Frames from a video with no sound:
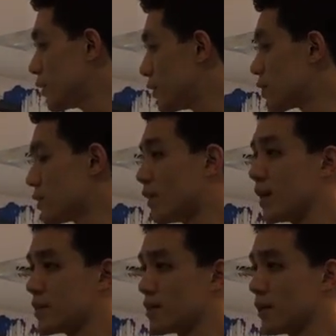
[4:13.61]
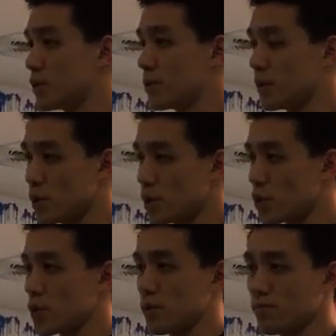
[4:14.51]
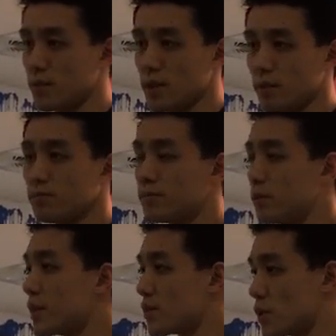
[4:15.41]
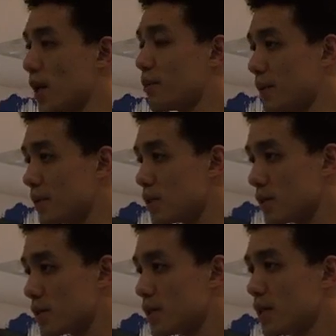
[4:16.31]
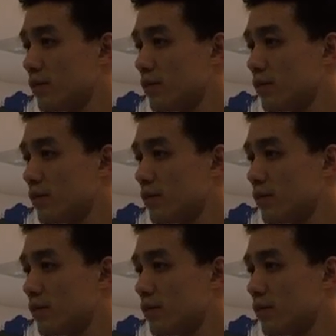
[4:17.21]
this device is able to produce, you know, razor sharp images.